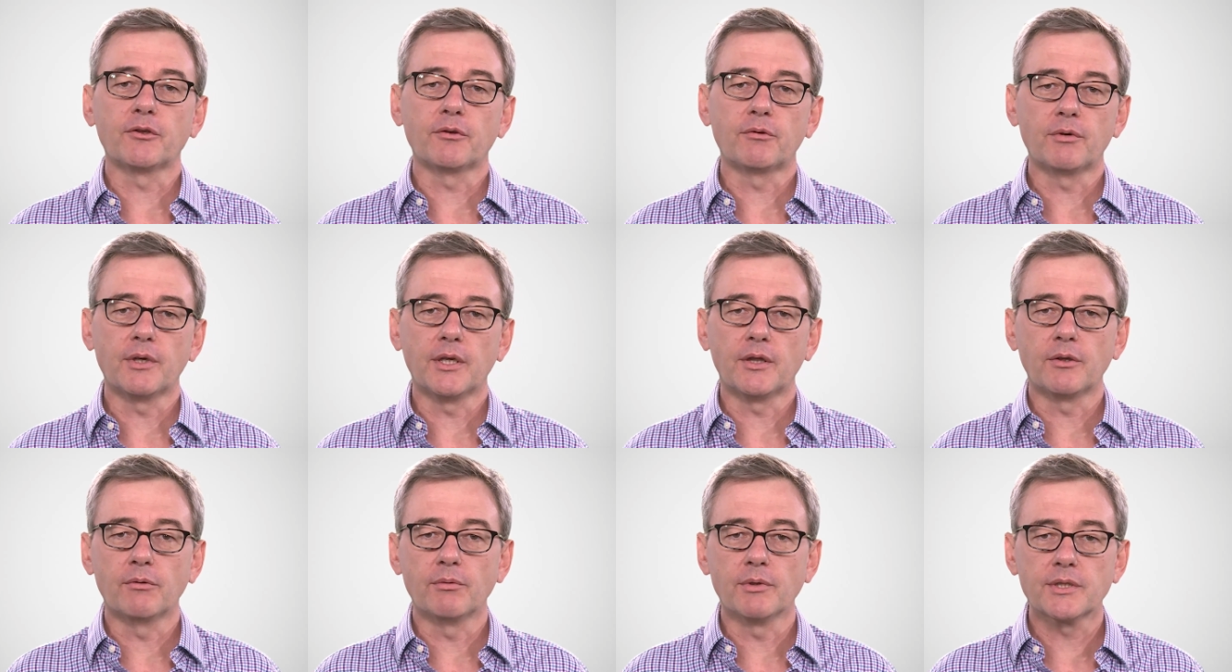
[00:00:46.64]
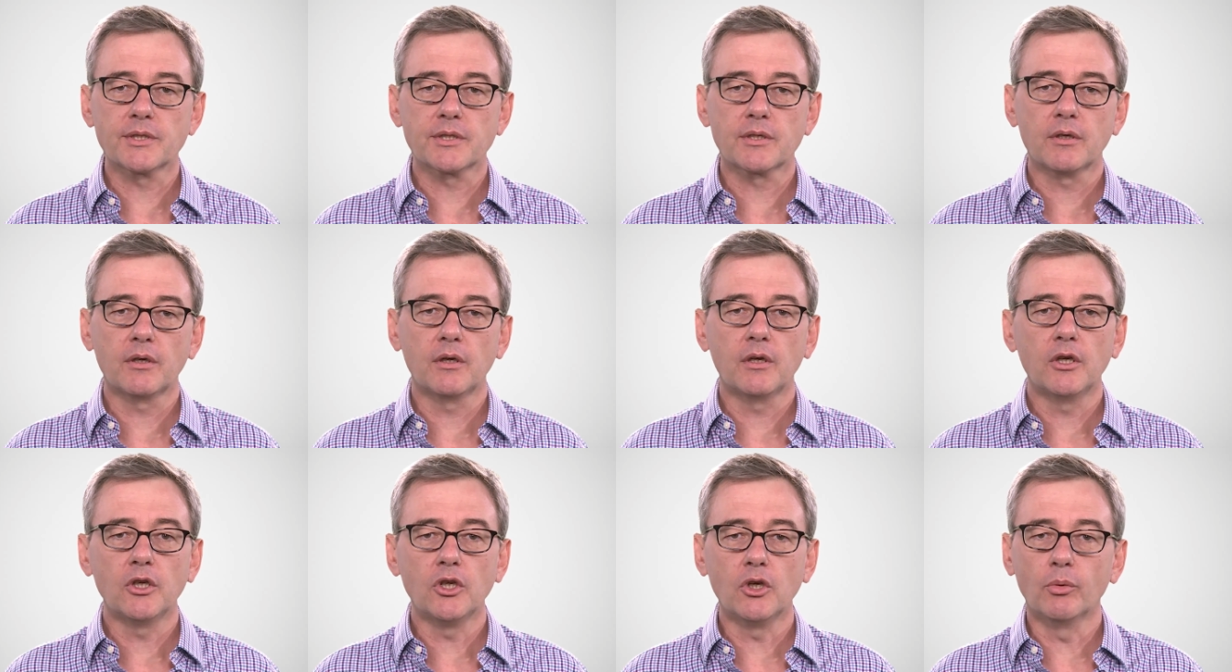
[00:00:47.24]
to treat the risk,
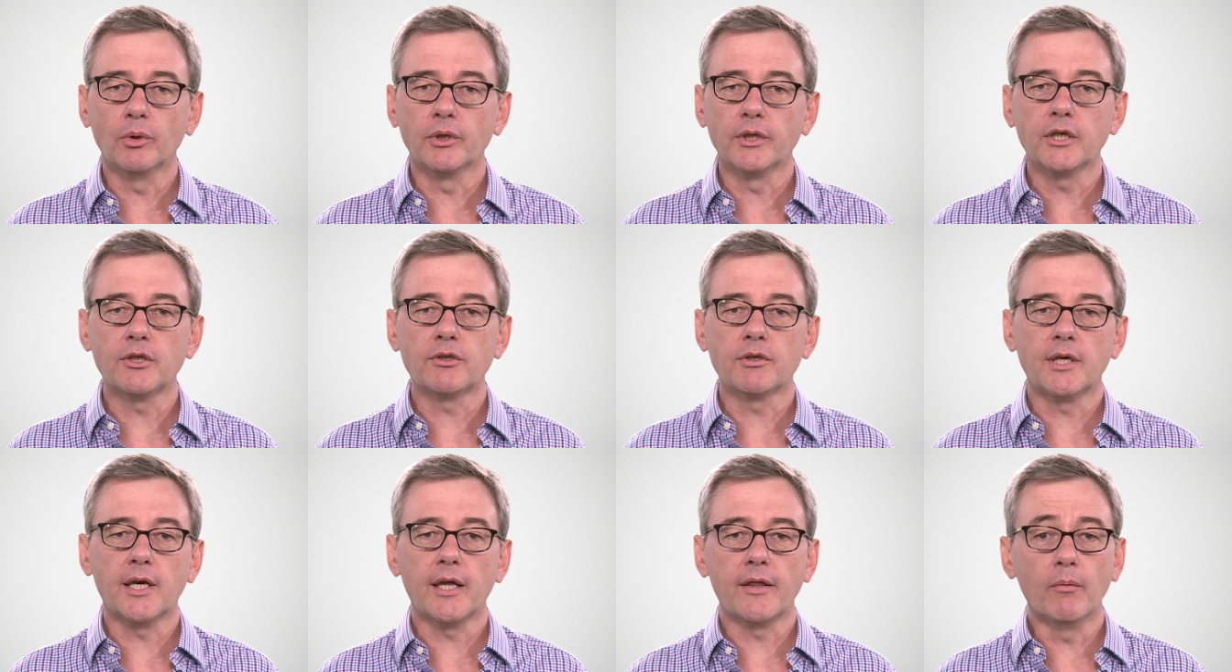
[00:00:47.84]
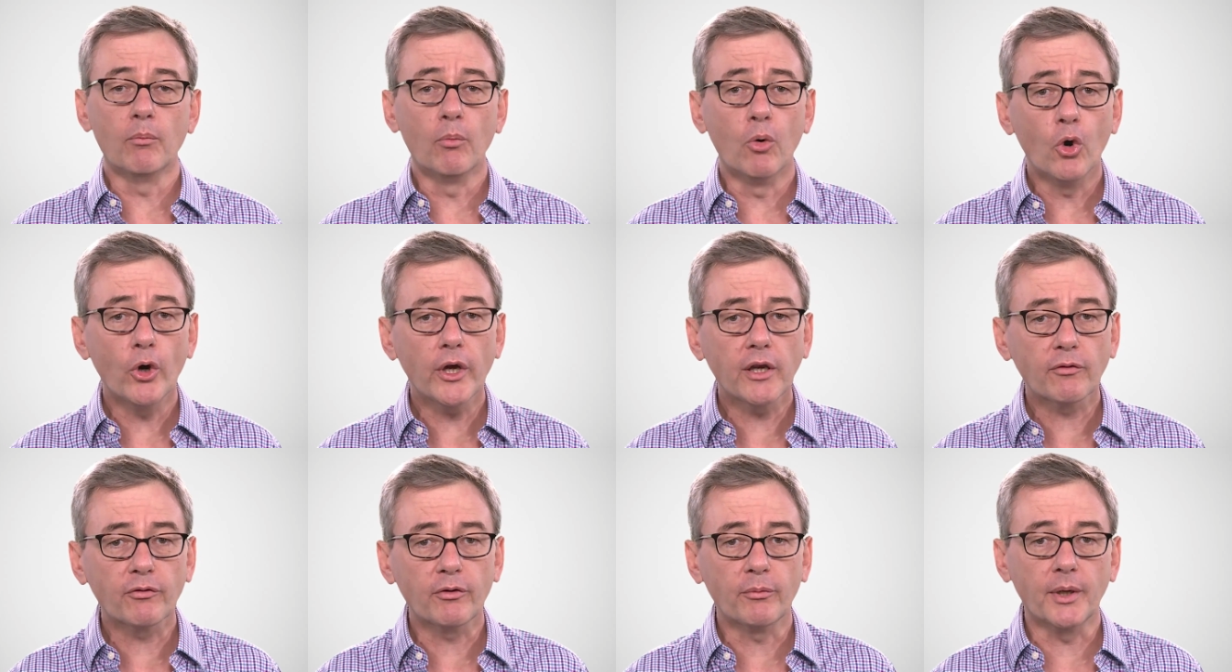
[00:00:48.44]
you will need to gather more
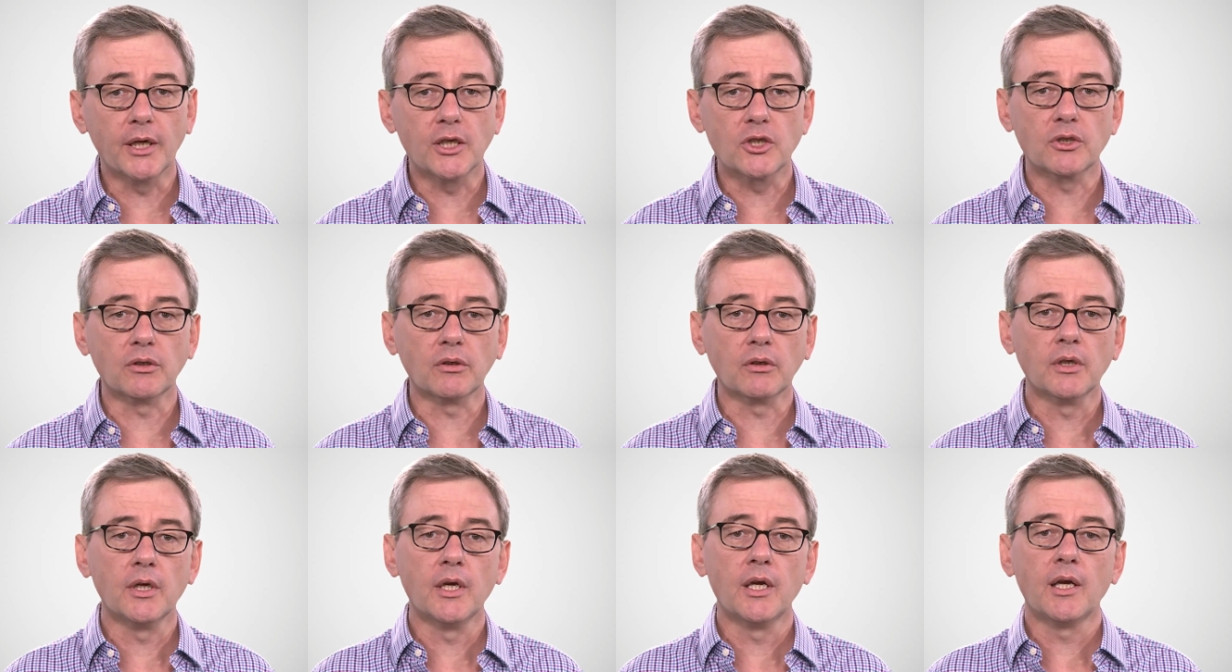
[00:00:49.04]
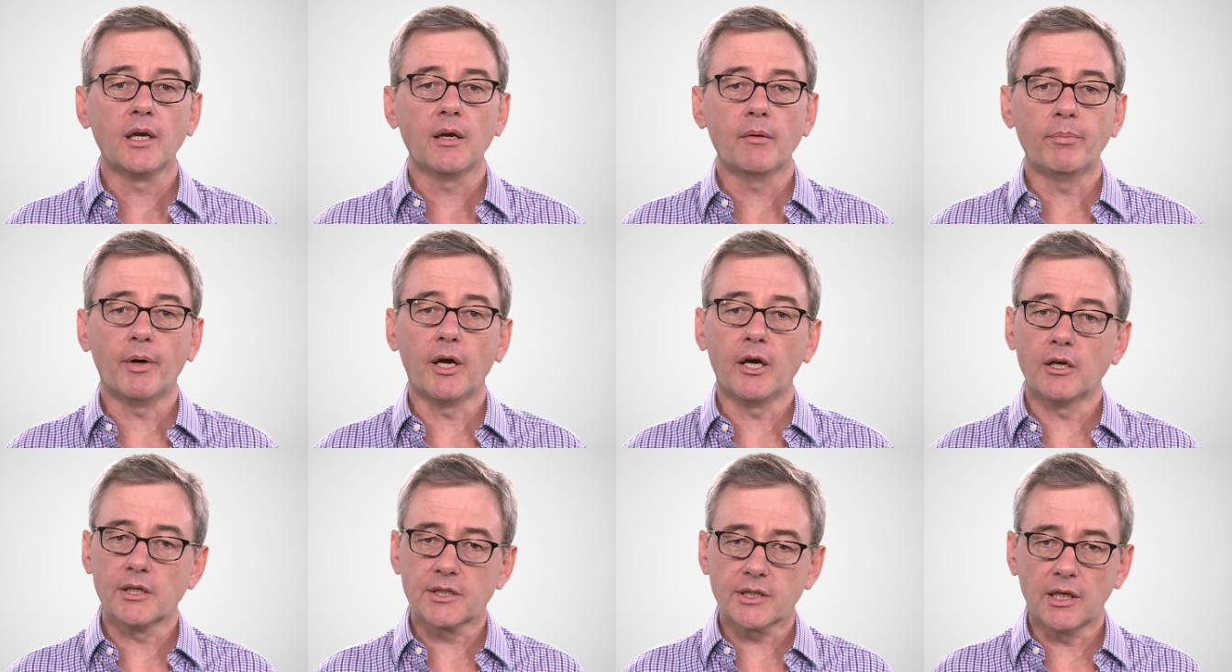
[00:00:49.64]
information by
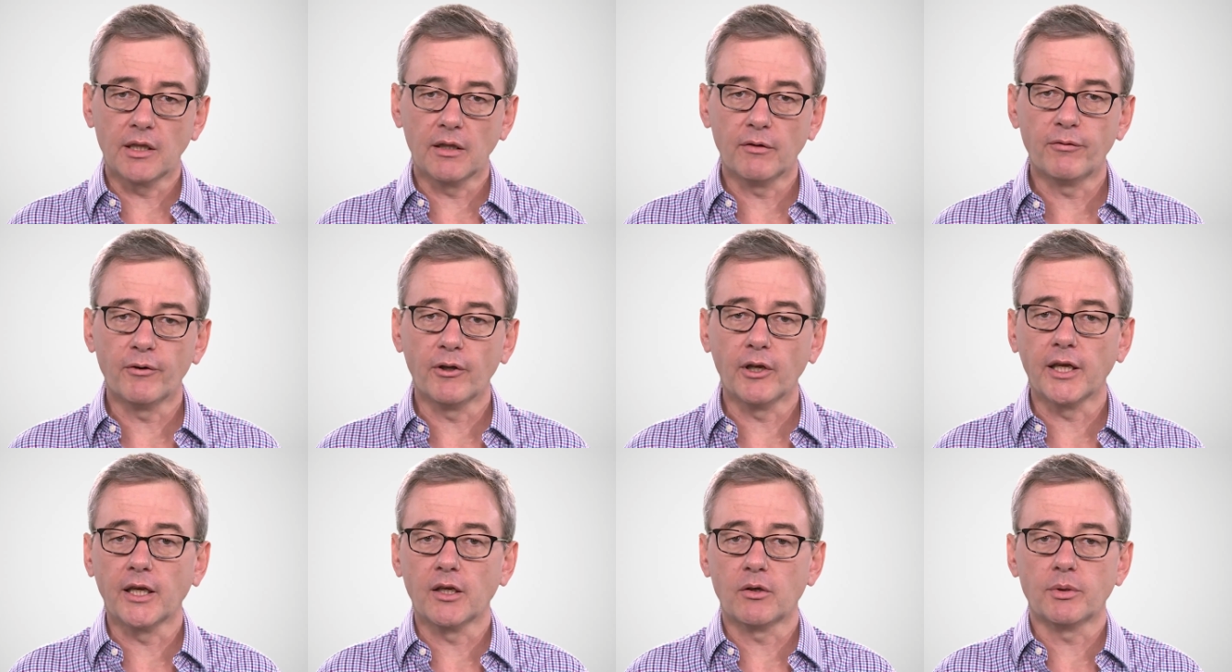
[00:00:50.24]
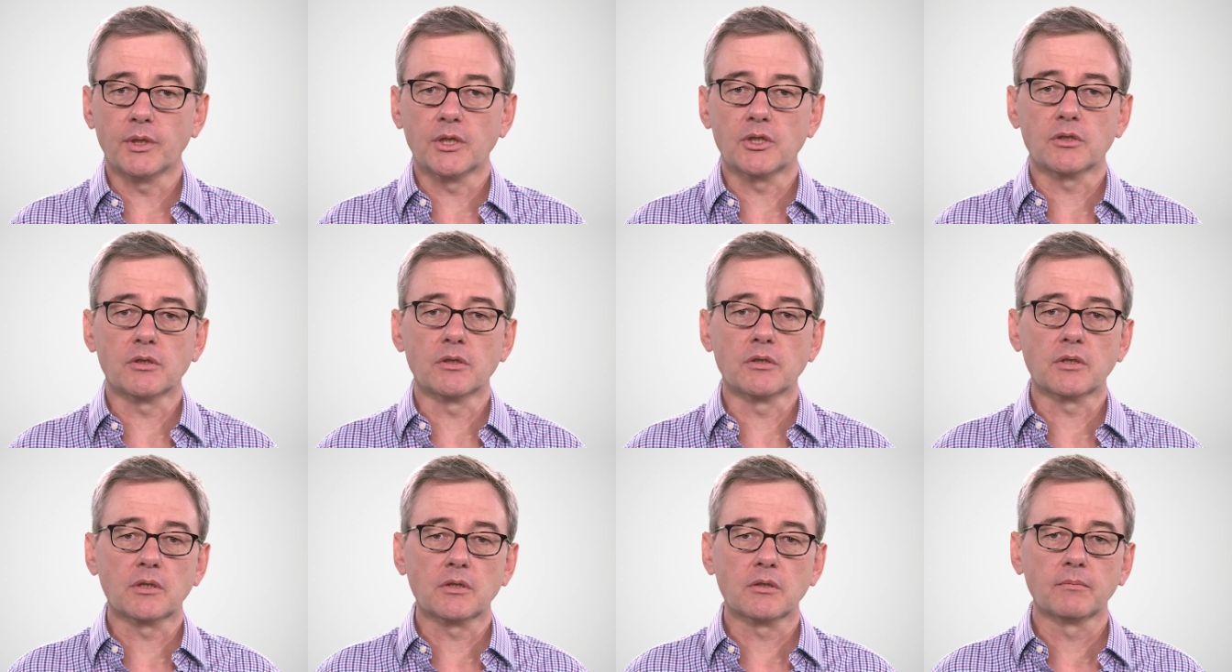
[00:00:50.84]
asking the following
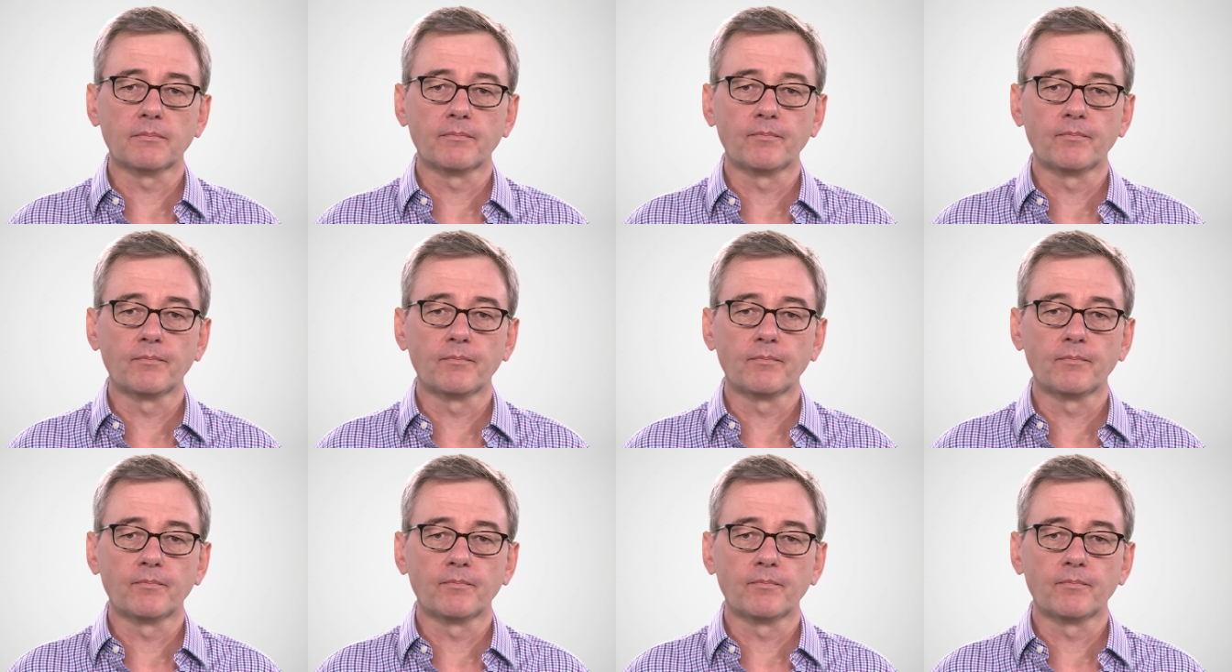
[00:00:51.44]
questions.